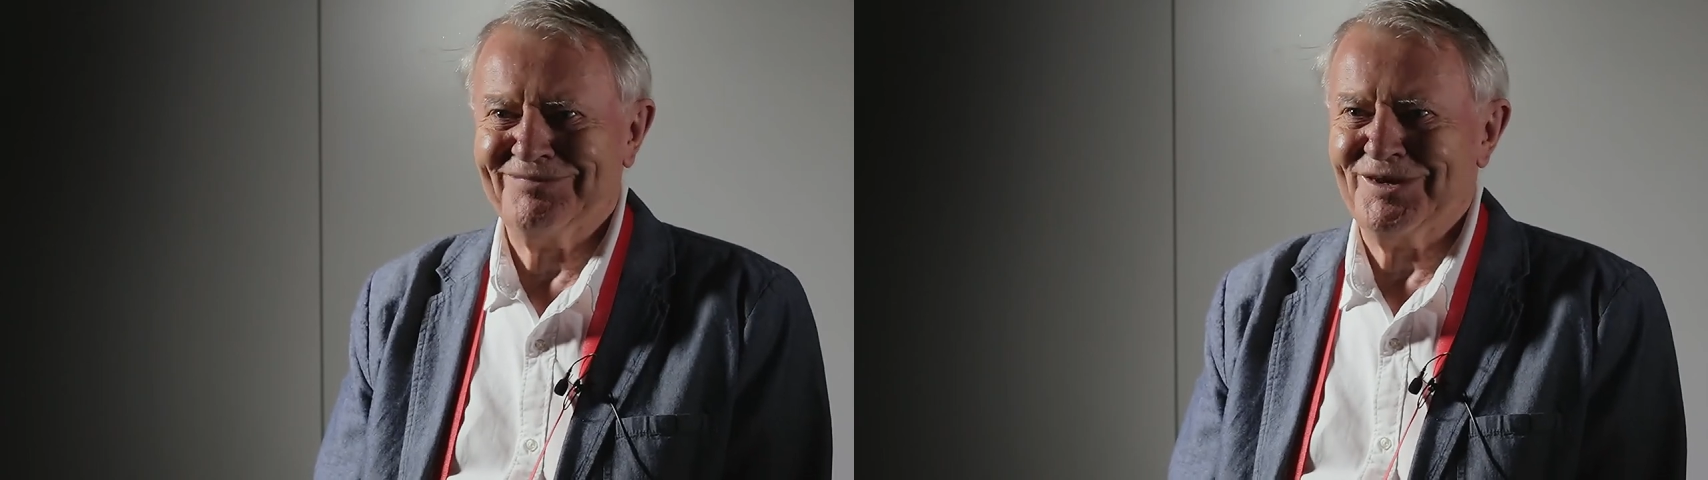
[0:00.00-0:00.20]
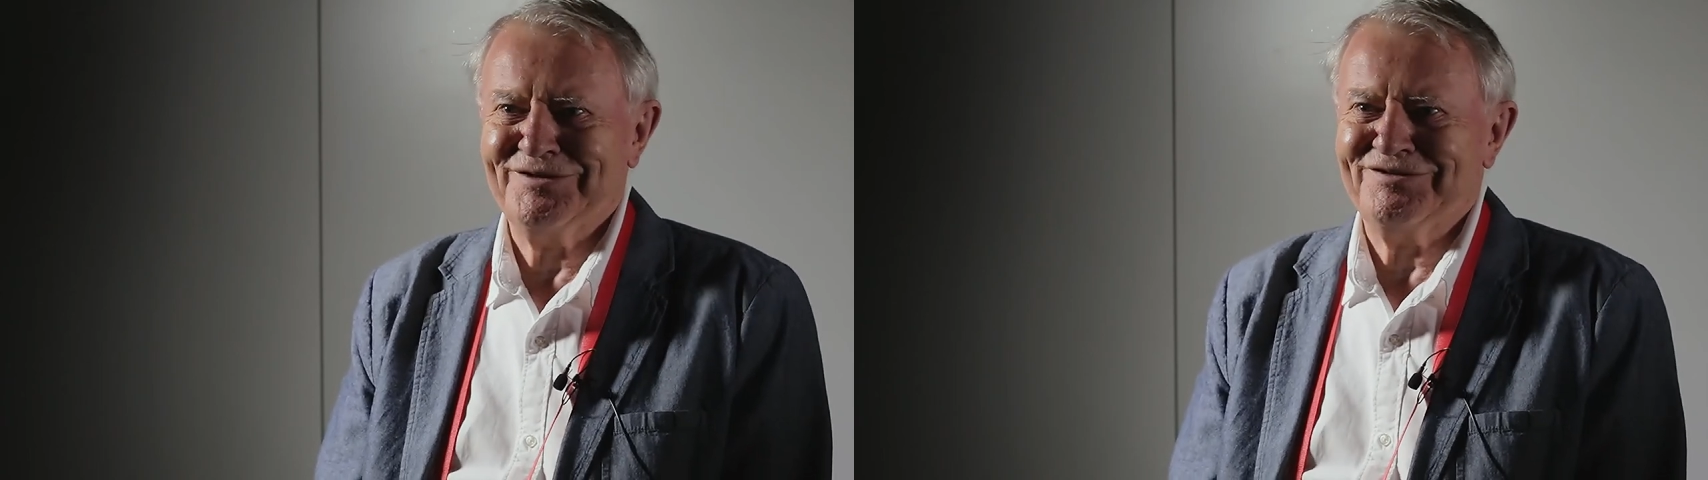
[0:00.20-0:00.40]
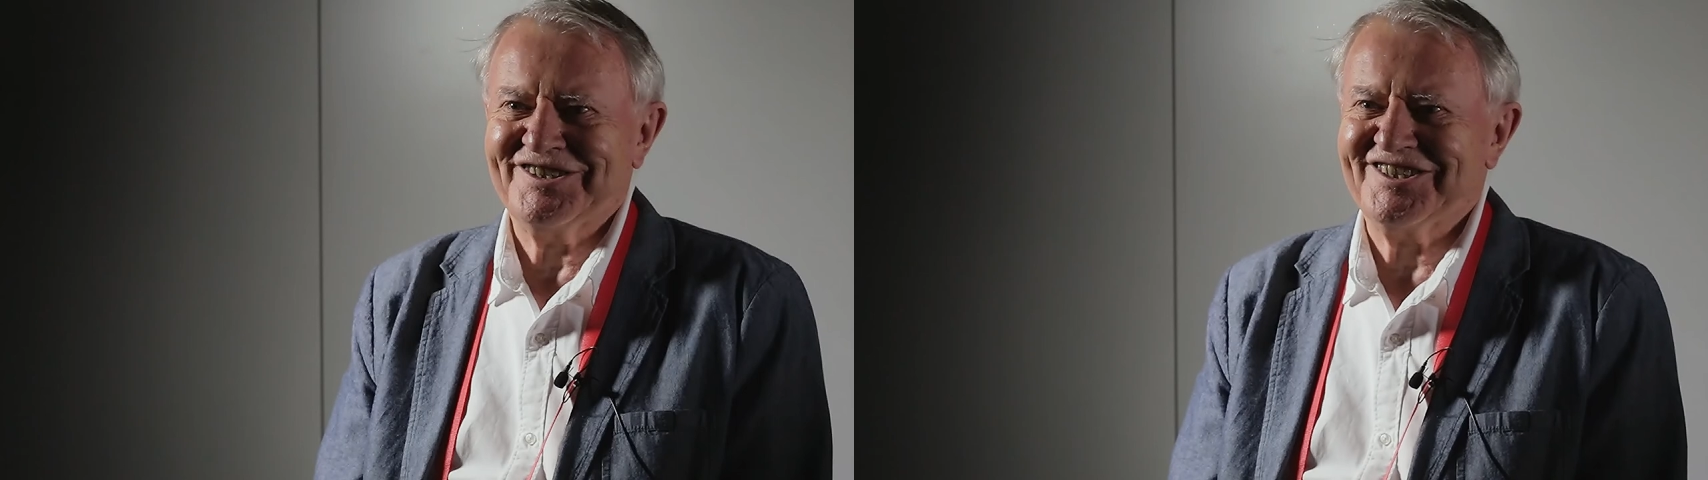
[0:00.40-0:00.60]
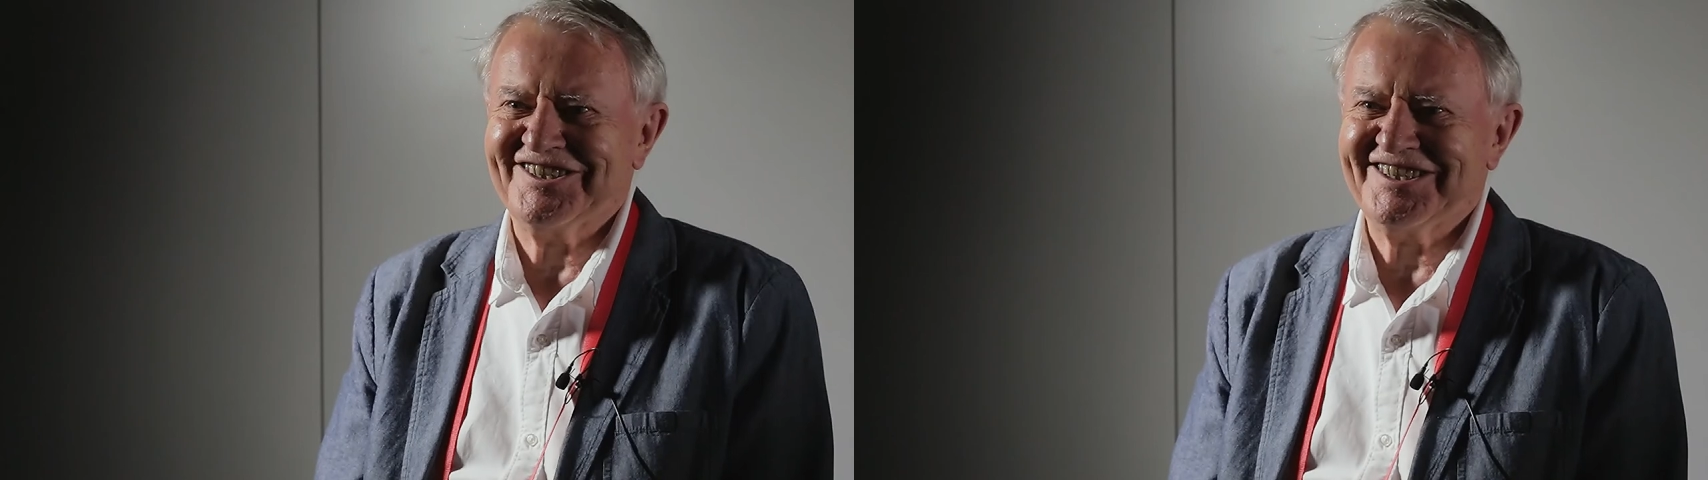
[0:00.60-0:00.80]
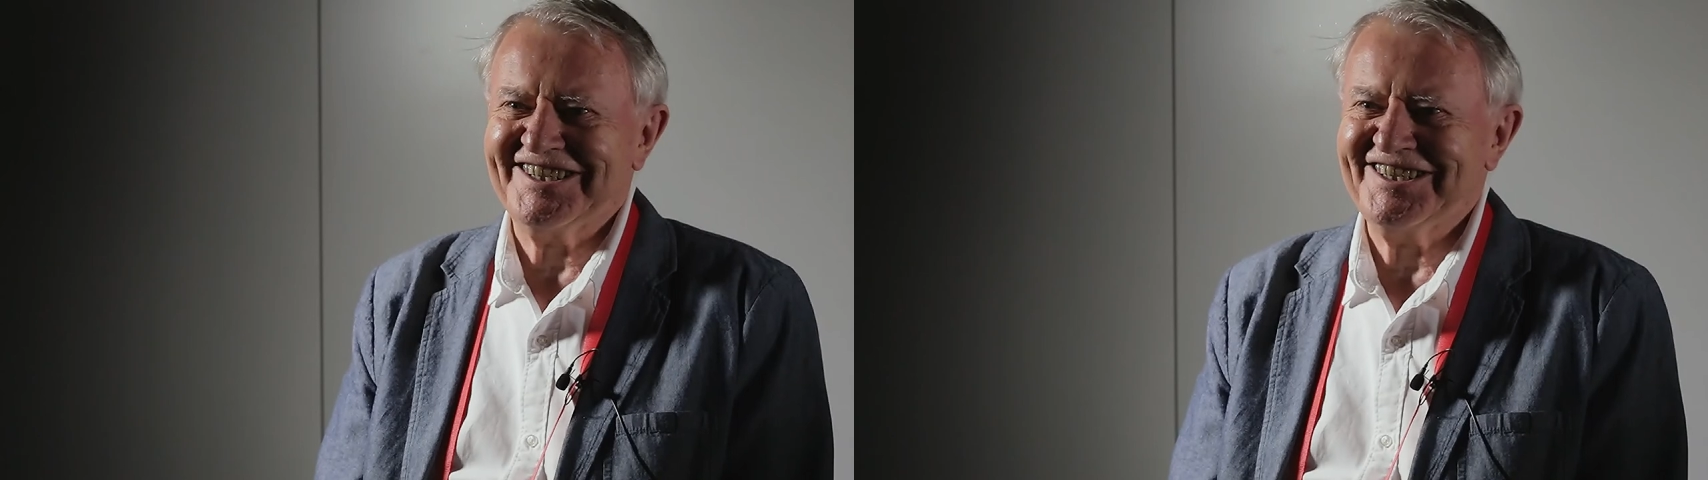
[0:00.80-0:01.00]
bone
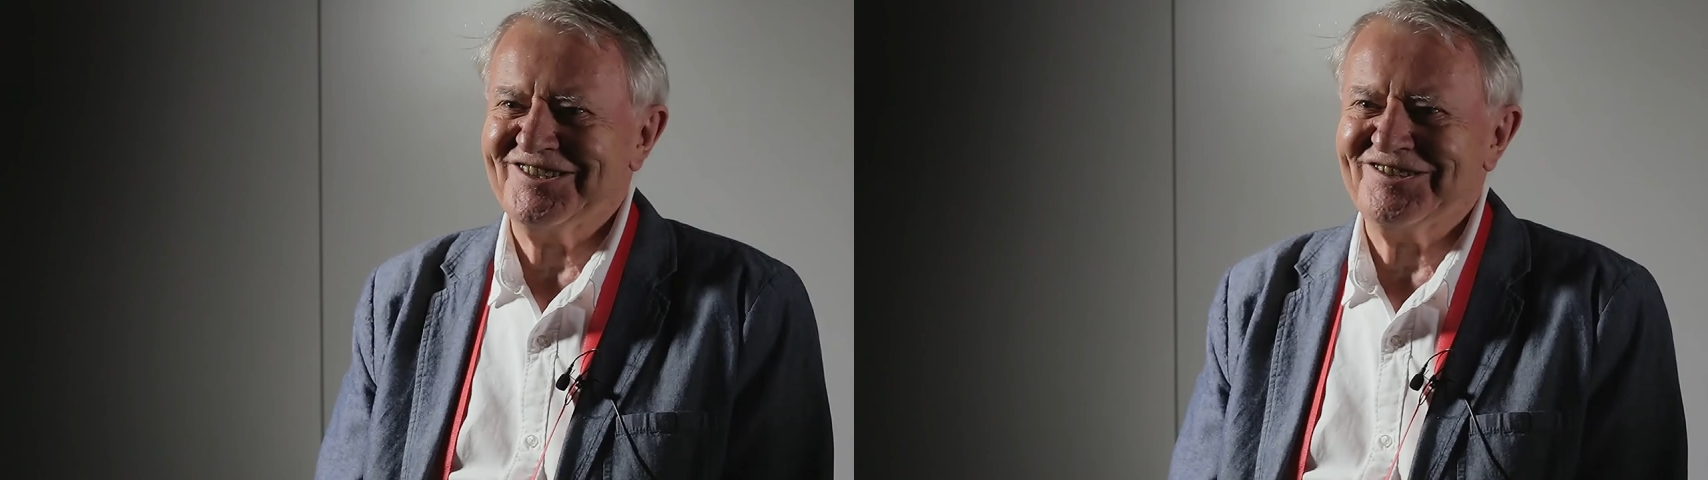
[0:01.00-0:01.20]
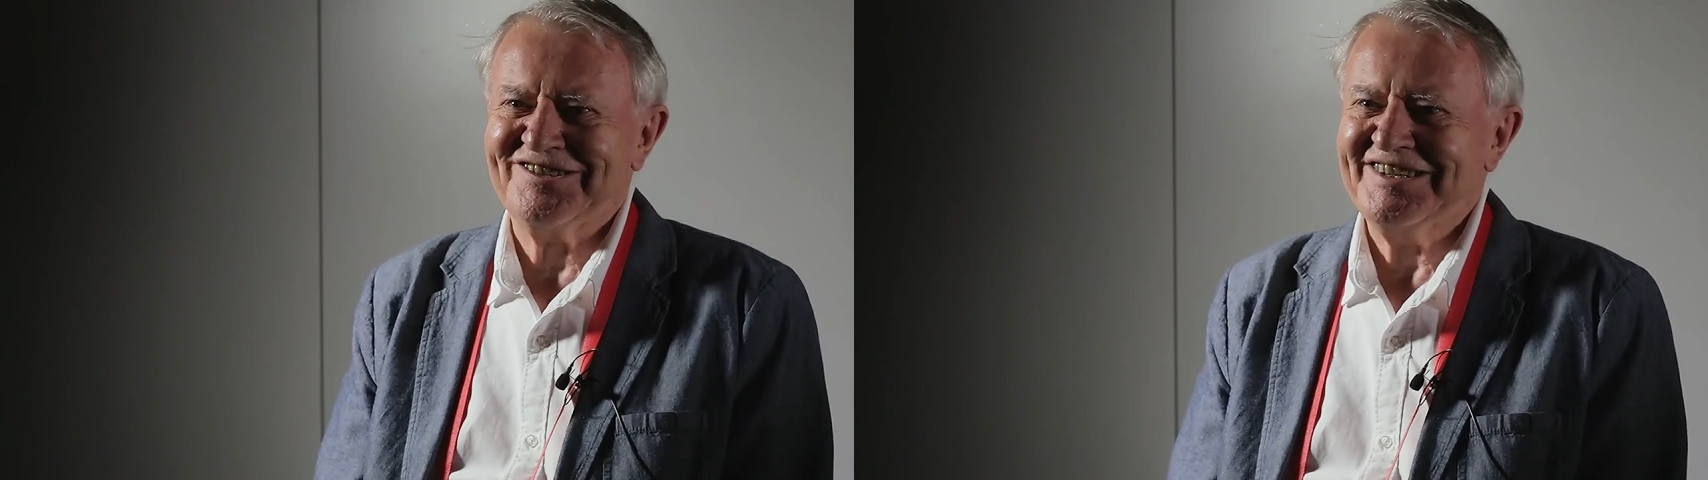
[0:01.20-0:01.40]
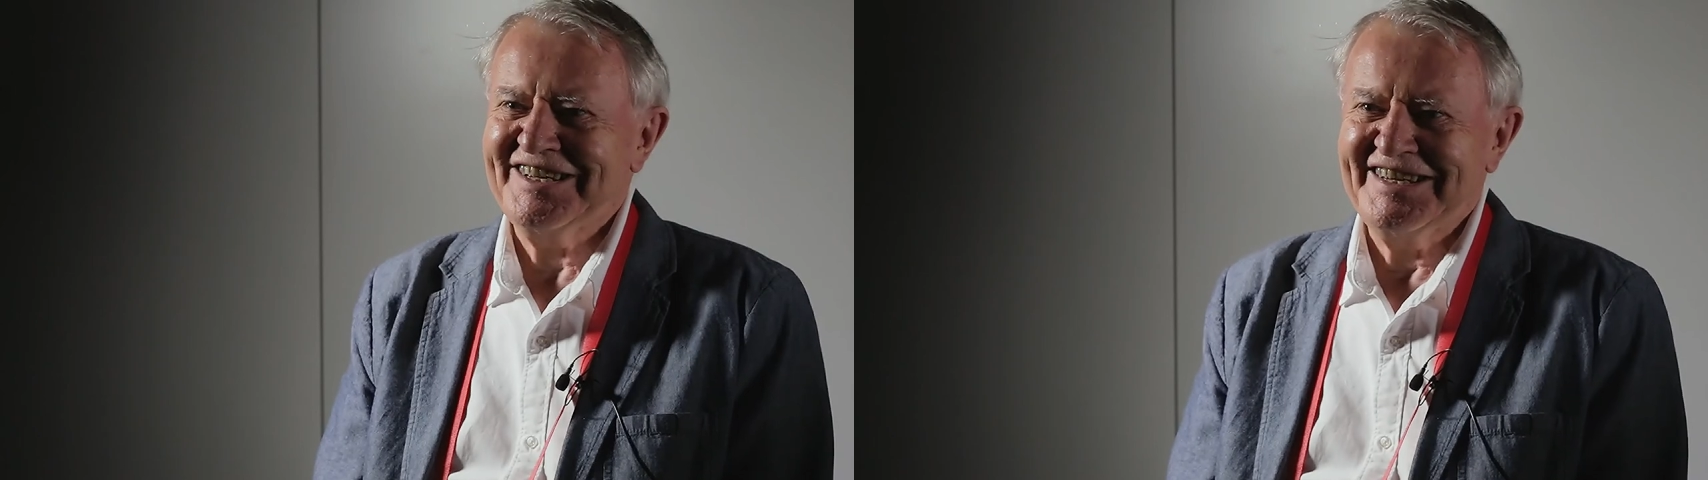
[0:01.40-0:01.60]
fragility or